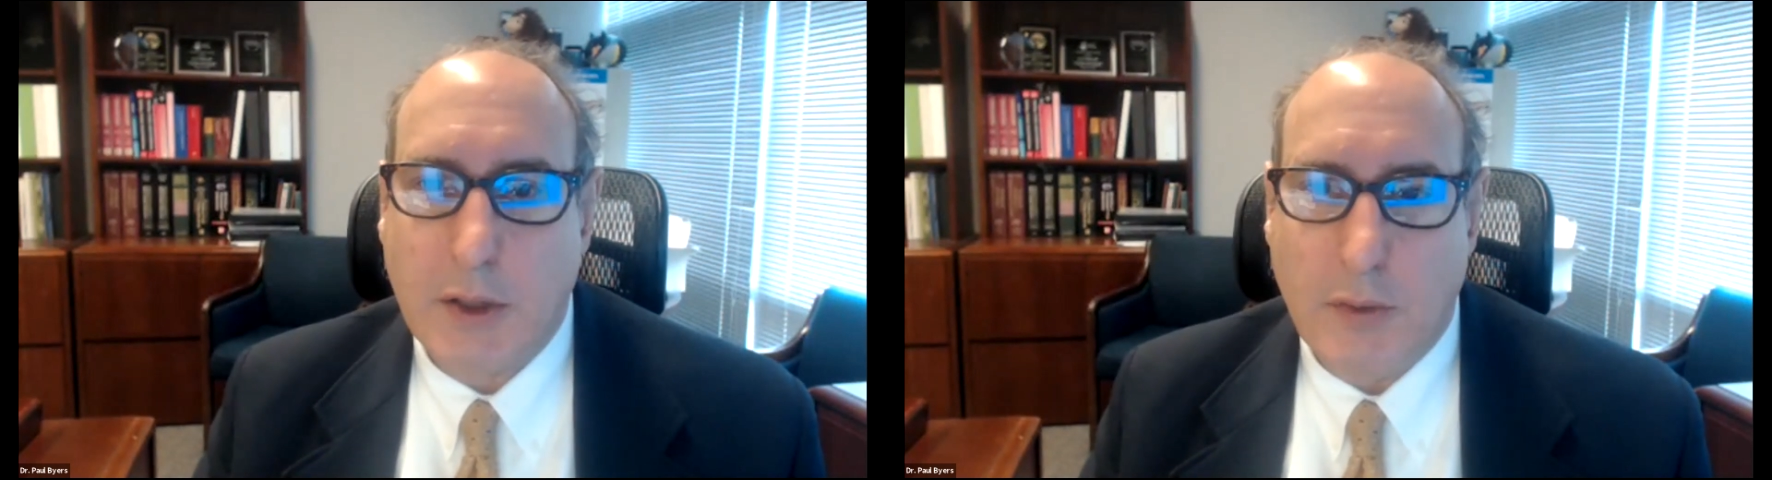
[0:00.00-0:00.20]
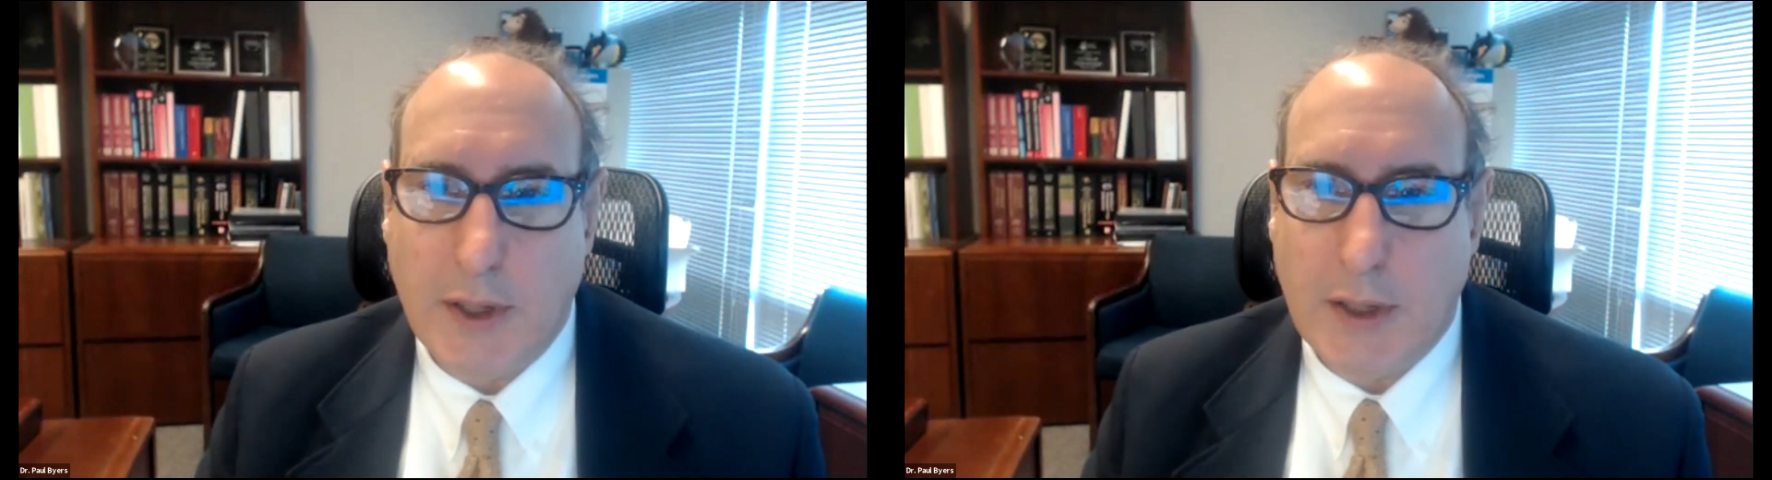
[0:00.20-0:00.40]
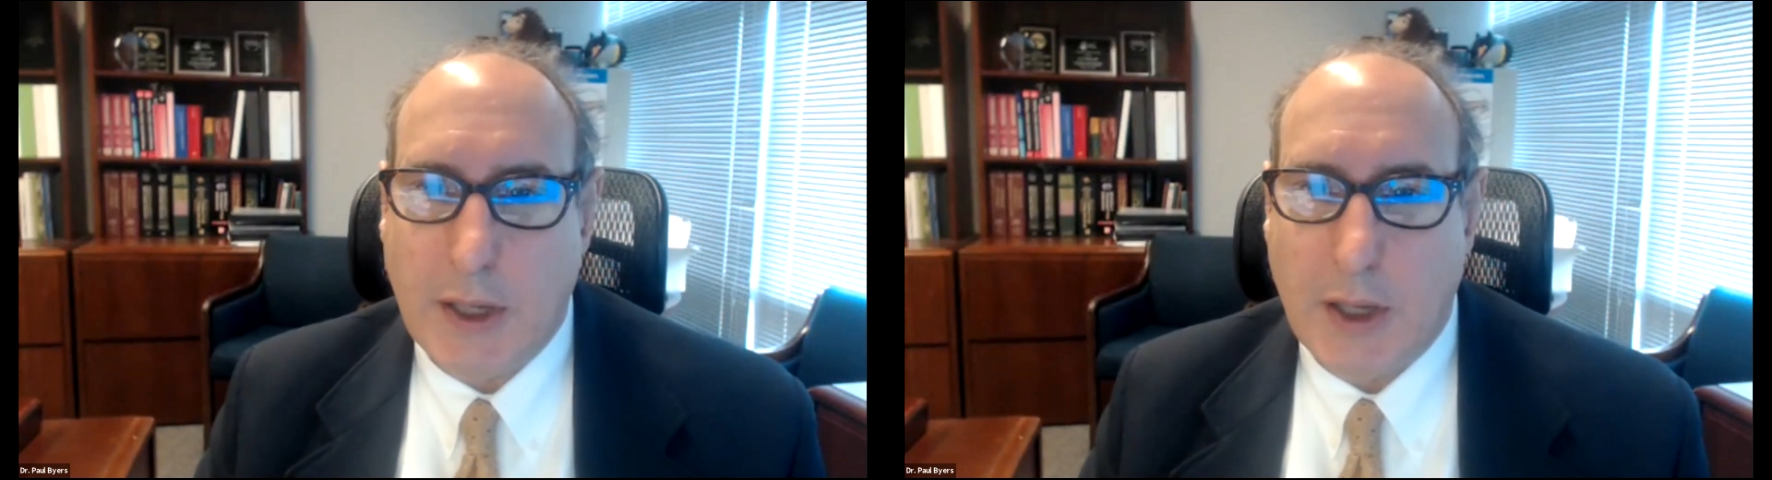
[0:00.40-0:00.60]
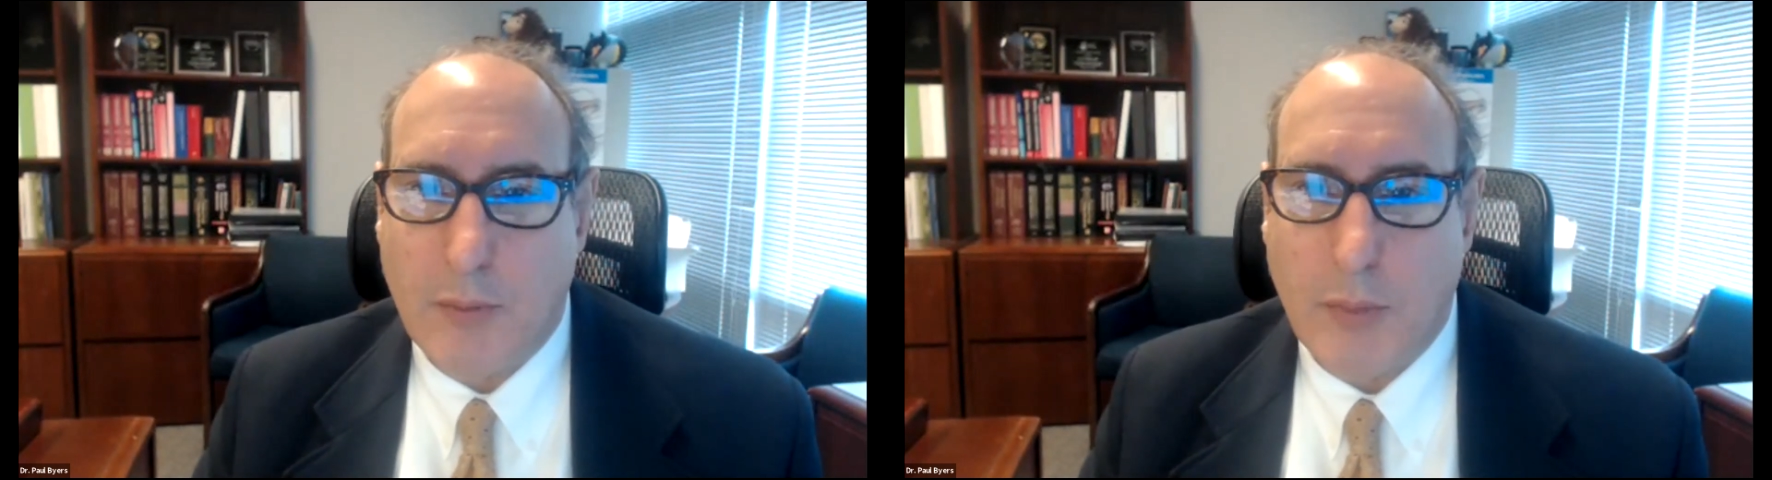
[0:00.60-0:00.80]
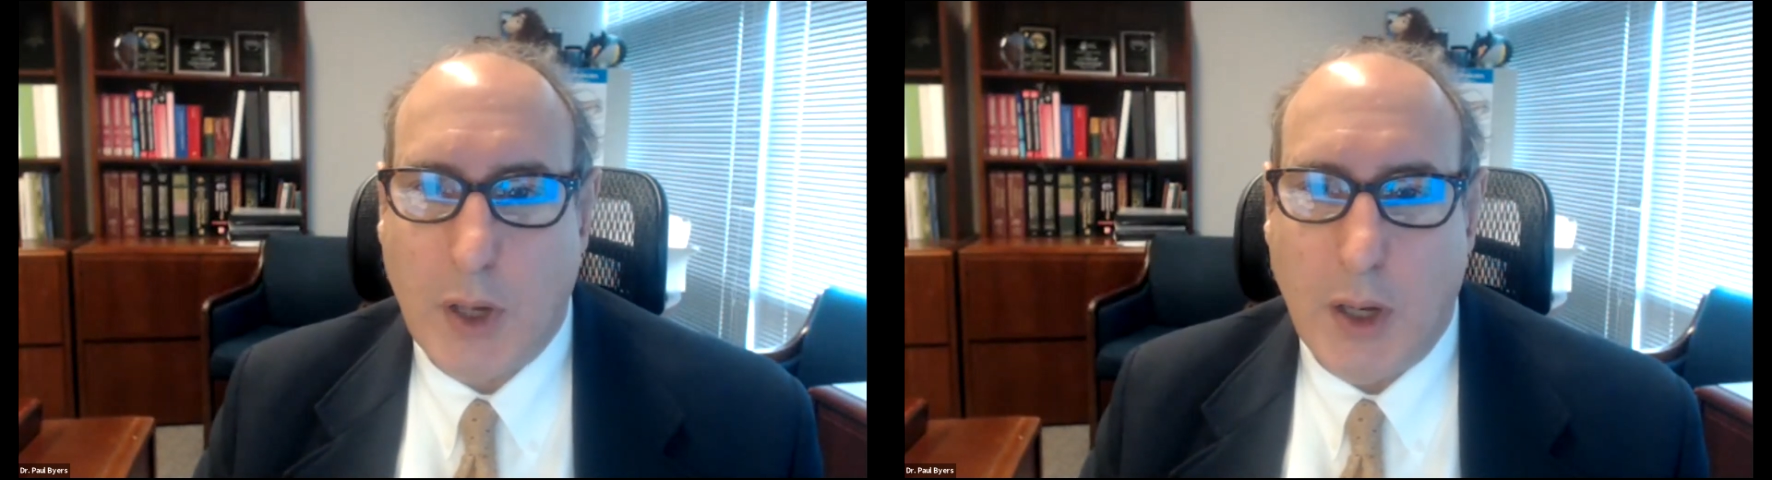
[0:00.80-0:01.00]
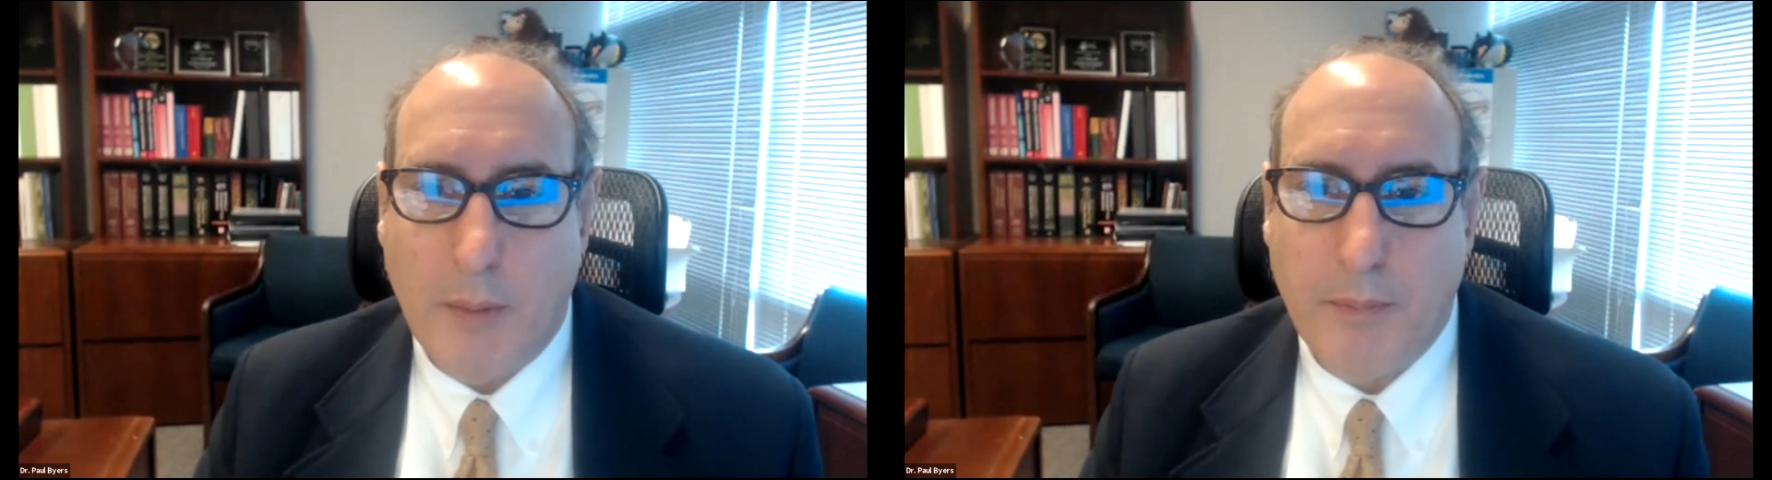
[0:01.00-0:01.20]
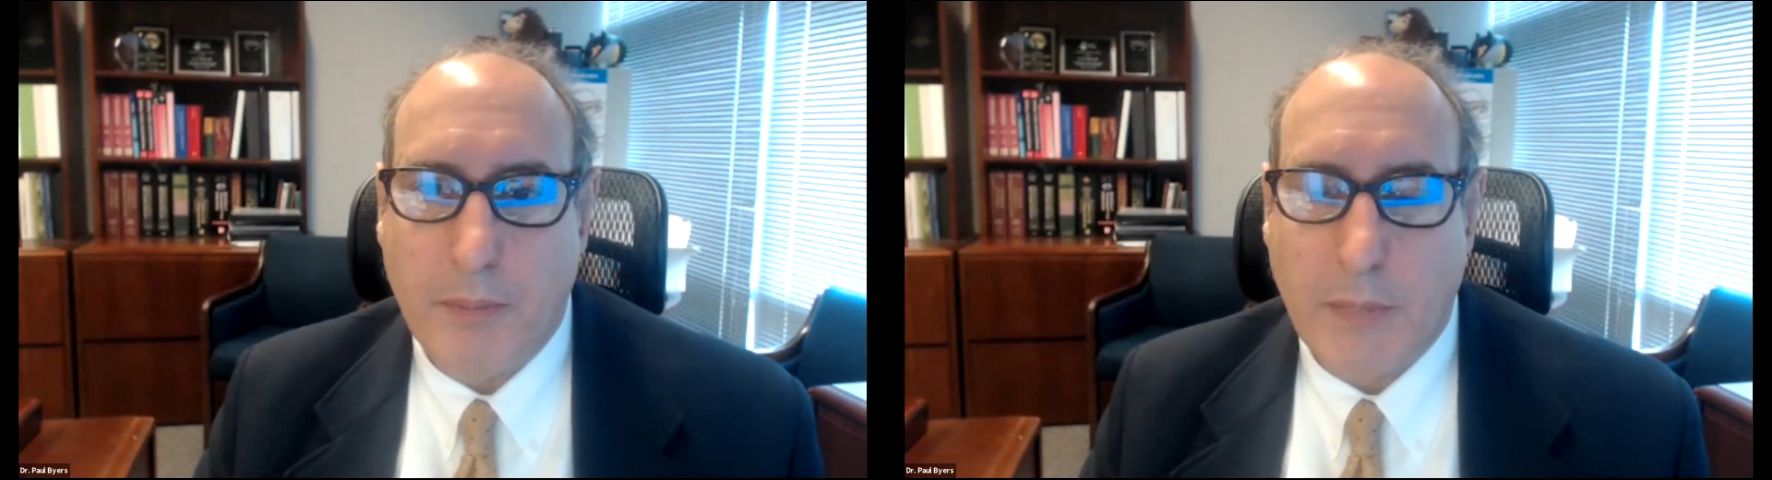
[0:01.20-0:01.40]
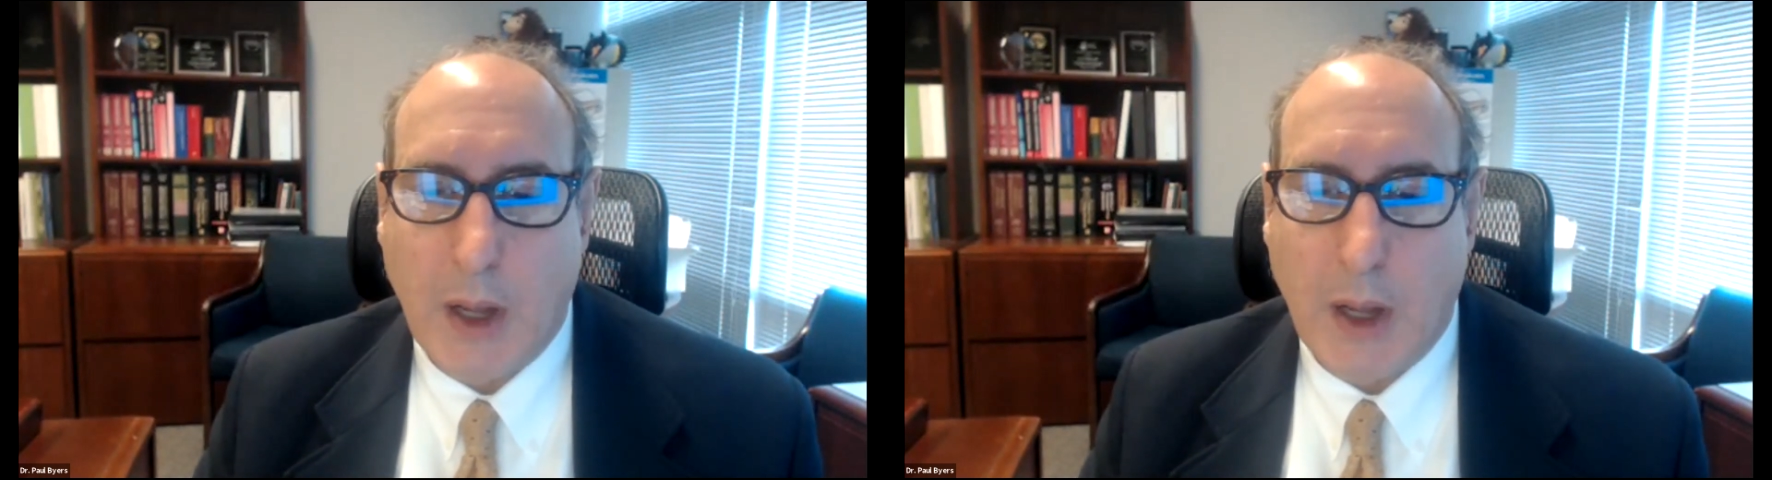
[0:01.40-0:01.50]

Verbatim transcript: you need to get um,